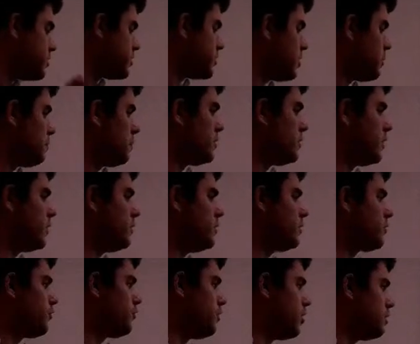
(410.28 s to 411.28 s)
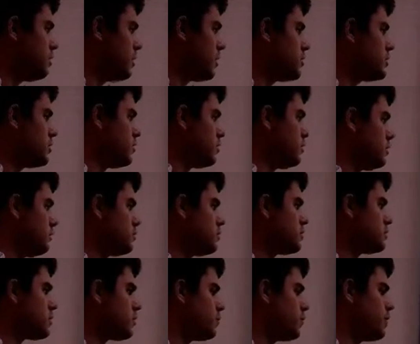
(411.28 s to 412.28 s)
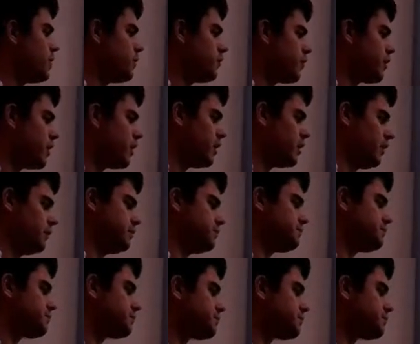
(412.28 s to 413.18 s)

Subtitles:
So applying this formula to the numbers that we have here,